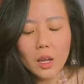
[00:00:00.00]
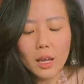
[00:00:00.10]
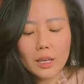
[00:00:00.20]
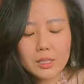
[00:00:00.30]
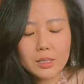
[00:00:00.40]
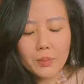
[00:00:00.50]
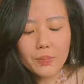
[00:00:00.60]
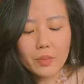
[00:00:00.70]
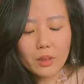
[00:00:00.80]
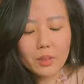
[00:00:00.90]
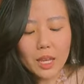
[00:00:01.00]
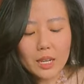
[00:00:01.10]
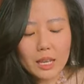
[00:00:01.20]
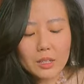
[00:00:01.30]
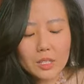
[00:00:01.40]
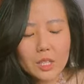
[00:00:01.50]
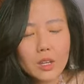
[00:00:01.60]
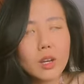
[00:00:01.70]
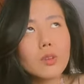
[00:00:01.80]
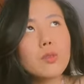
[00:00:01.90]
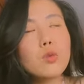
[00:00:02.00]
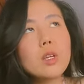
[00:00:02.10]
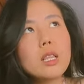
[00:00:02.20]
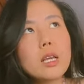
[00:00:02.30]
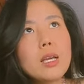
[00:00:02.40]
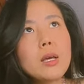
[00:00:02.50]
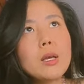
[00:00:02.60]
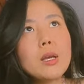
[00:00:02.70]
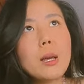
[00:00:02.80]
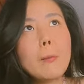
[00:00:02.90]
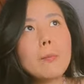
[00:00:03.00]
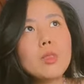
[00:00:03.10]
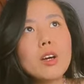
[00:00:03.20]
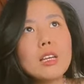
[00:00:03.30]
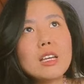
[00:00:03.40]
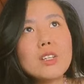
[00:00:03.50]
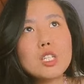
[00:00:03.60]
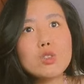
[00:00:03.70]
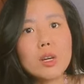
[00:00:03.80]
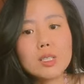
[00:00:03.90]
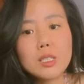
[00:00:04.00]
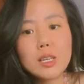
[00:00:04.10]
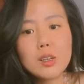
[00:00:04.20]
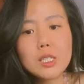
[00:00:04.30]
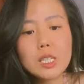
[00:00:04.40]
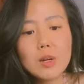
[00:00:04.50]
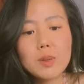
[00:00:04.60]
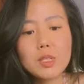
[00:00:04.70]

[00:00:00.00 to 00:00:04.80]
Is that energy of really not even trusting yourself,